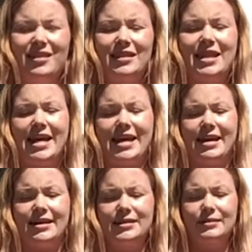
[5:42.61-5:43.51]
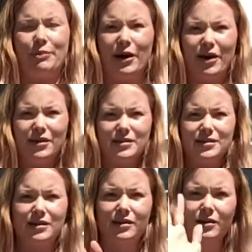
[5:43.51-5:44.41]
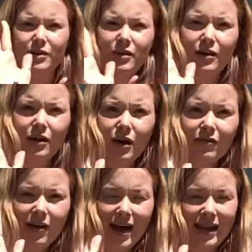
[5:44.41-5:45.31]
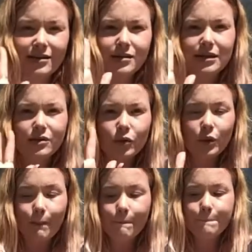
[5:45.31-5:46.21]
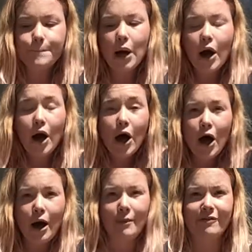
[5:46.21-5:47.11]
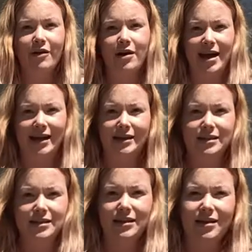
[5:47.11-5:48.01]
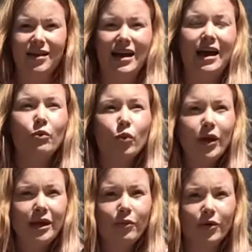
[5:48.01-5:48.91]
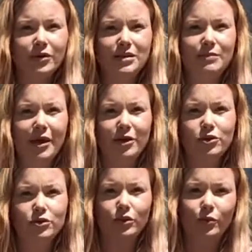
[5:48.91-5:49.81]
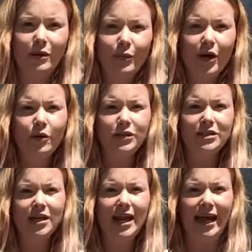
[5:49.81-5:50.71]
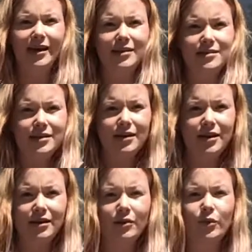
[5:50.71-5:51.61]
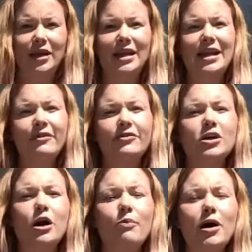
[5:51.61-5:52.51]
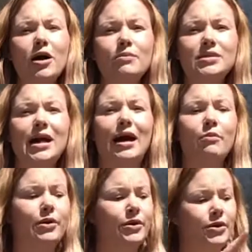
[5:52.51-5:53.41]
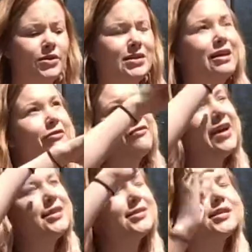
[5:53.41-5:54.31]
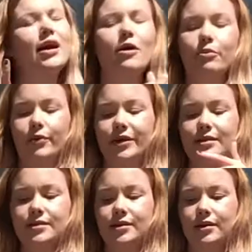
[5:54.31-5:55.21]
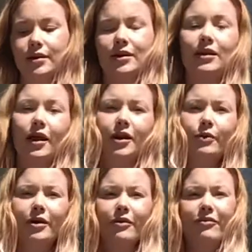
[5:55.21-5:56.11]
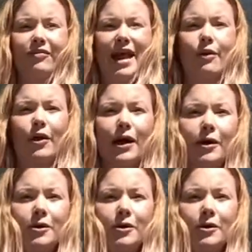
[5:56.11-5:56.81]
these parts of our hands is called a palm of our hand. And we want to make sure that when we're holding our legs, that we lift our palms up so they're facing upwards like we're a flower